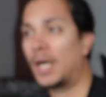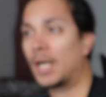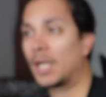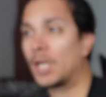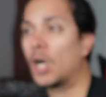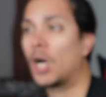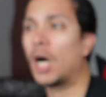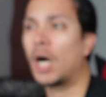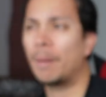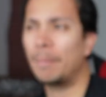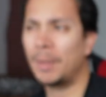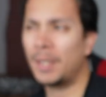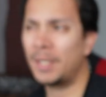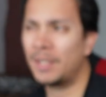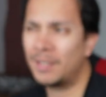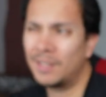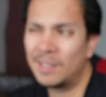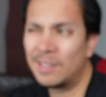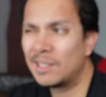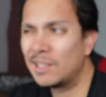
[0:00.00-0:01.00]
a
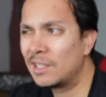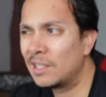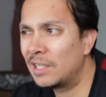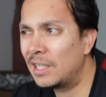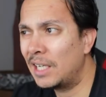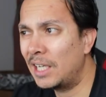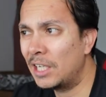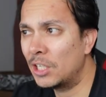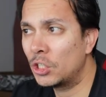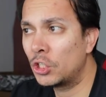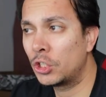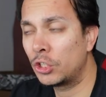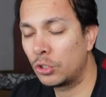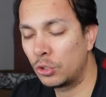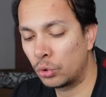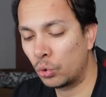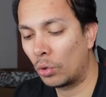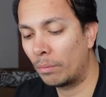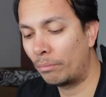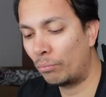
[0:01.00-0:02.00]
common-ish
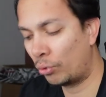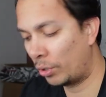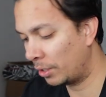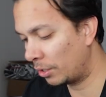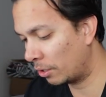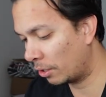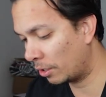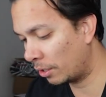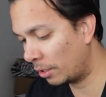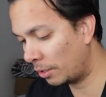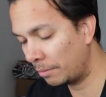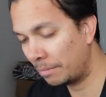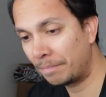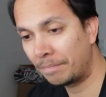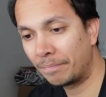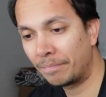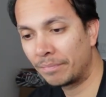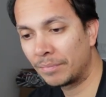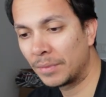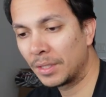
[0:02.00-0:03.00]
short print card.
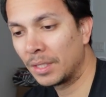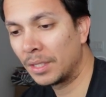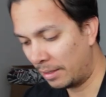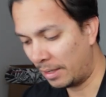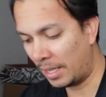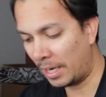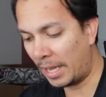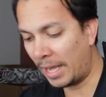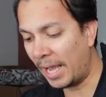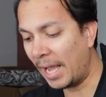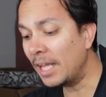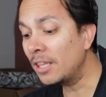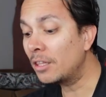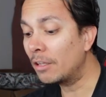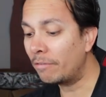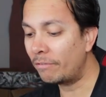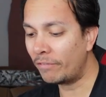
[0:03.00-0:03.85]
And I hate the